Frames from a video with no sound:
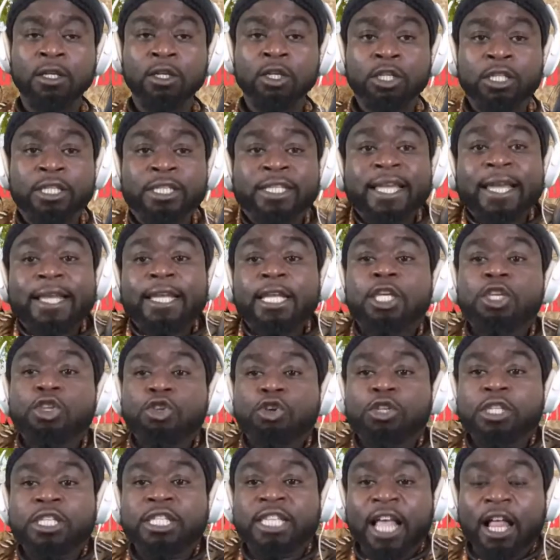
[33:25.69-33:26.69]
setting
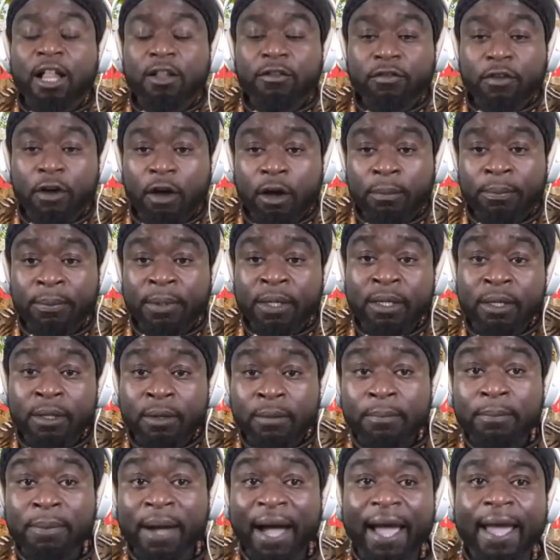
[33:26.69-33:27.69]
yourself up
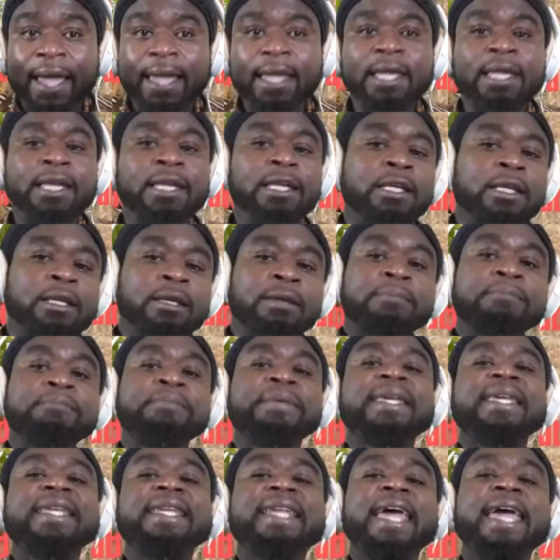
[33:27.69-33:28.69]
by
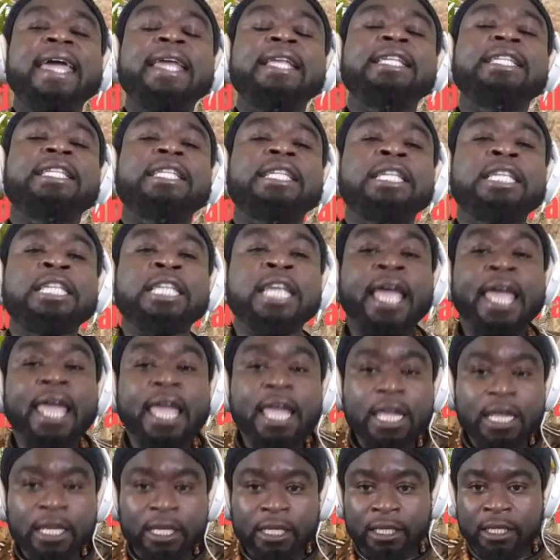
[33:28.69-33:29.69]
being
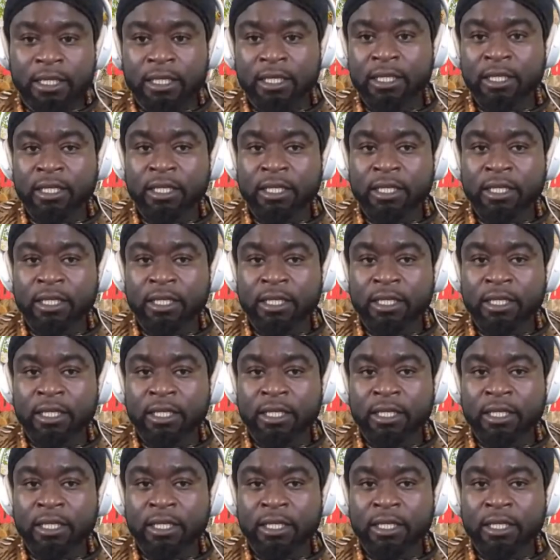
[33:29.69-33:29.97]
entertained